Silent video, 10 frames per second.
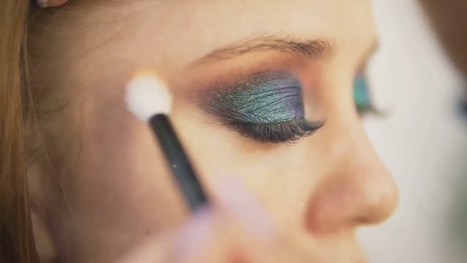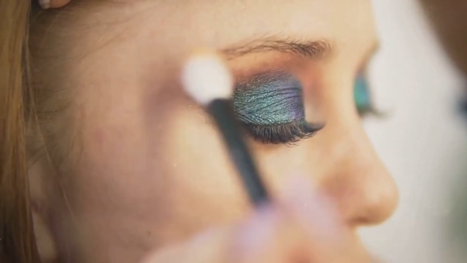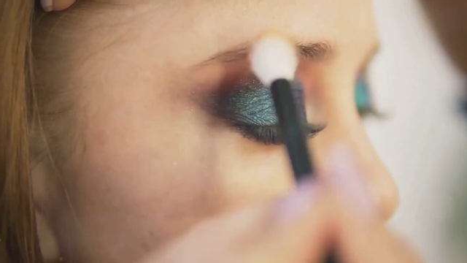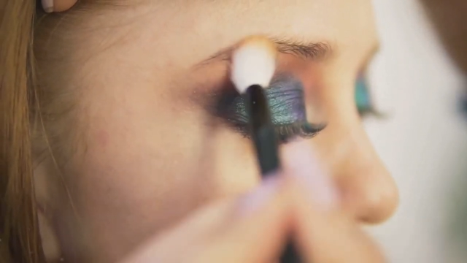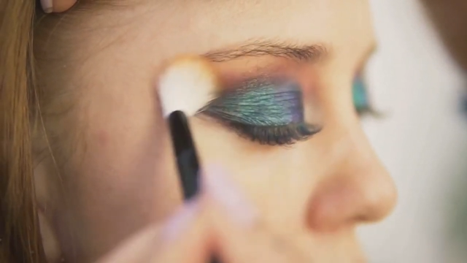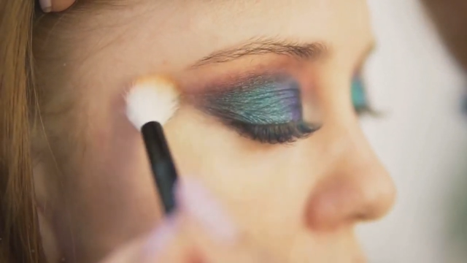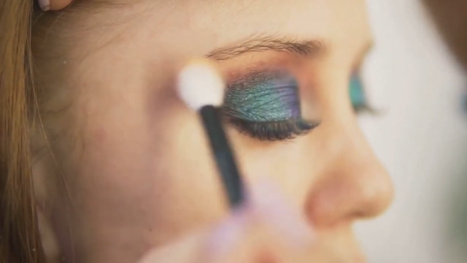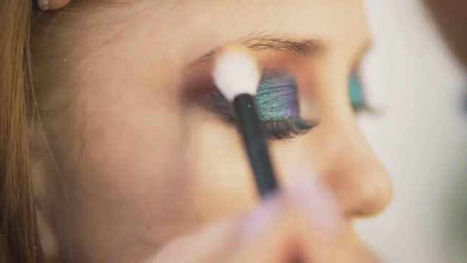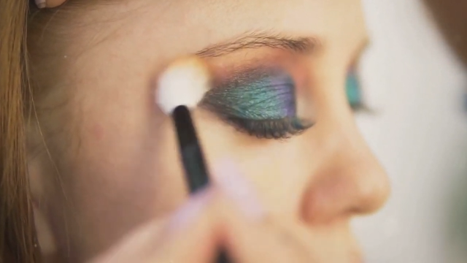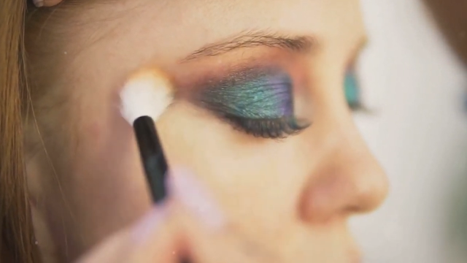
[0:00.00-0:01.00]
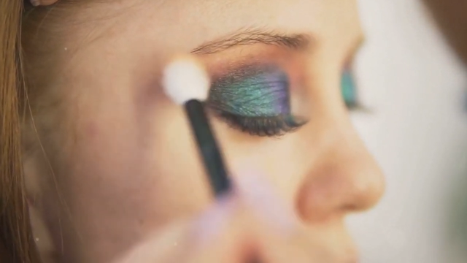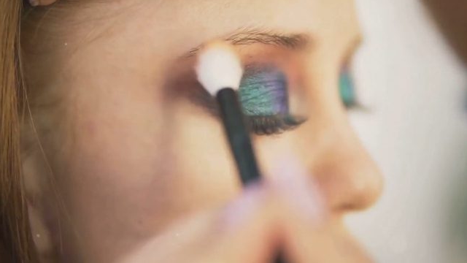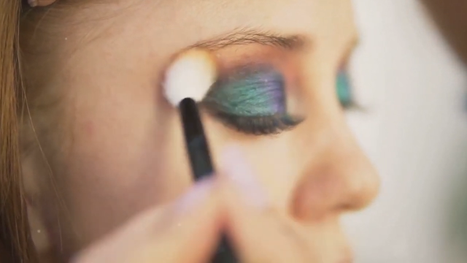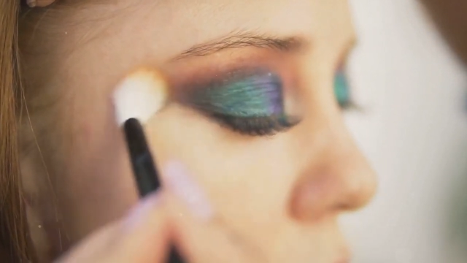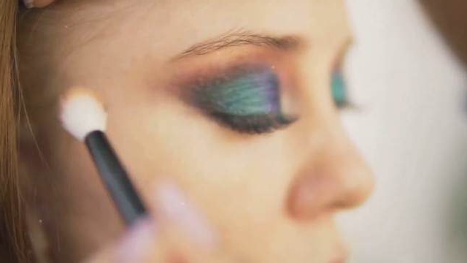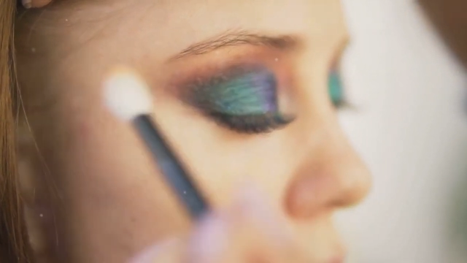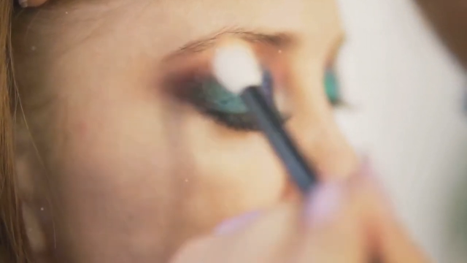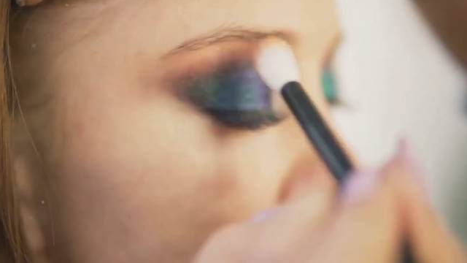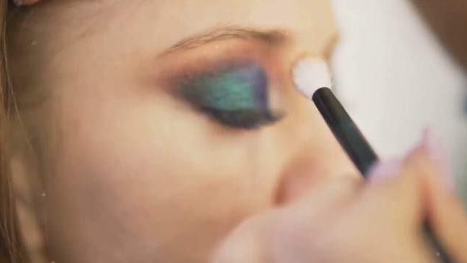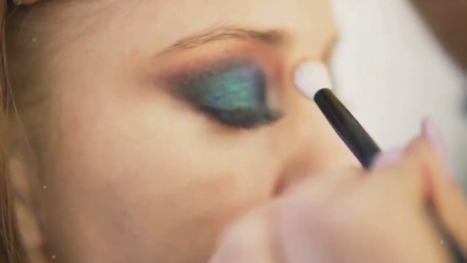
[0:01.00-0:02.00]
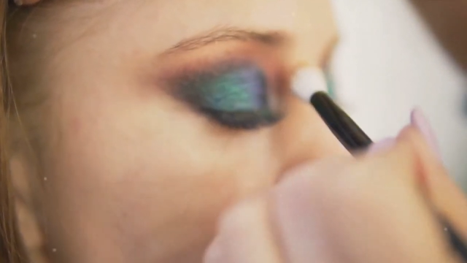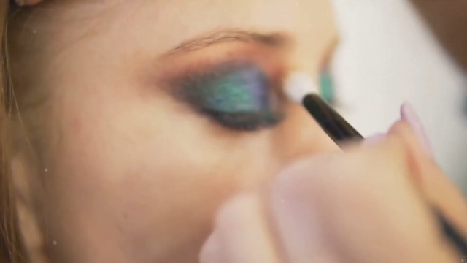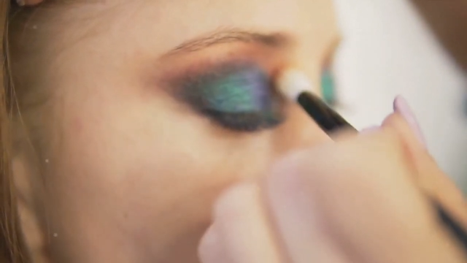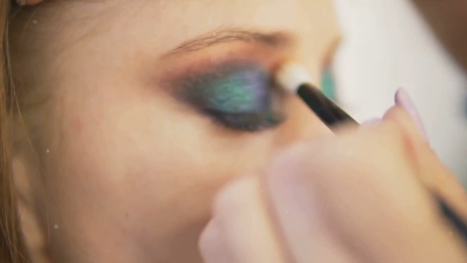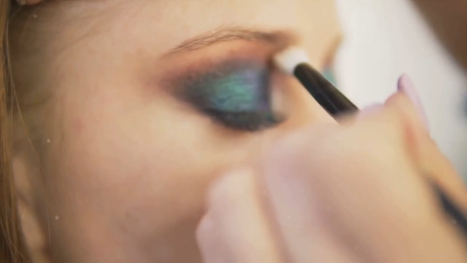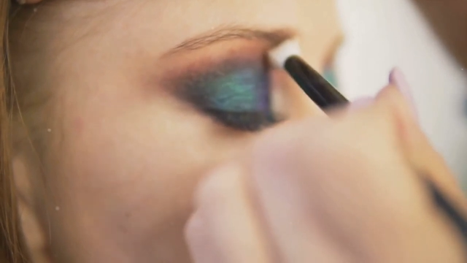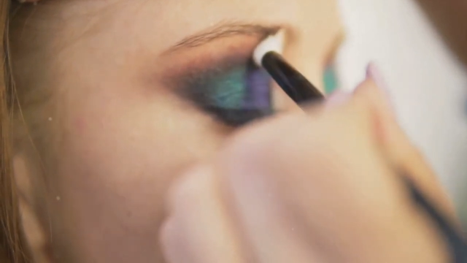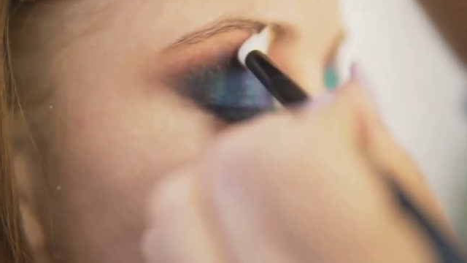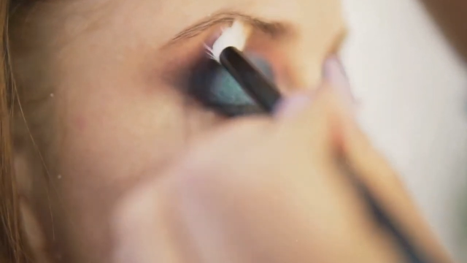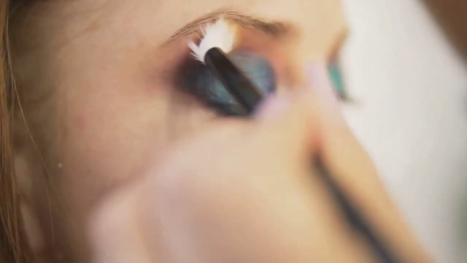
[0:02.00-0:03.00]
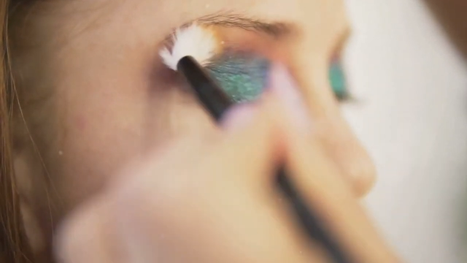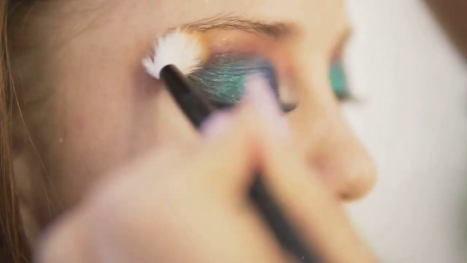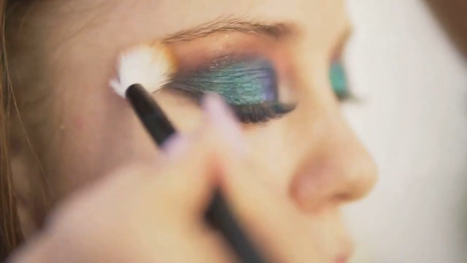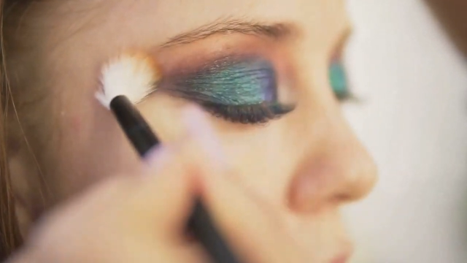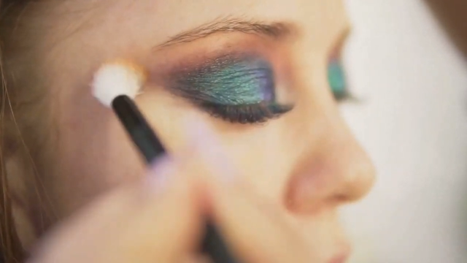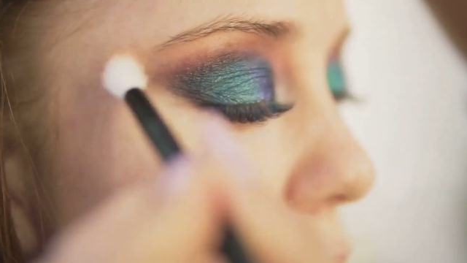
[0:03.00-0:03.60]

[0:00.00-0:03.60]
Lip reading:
(no speaker visible)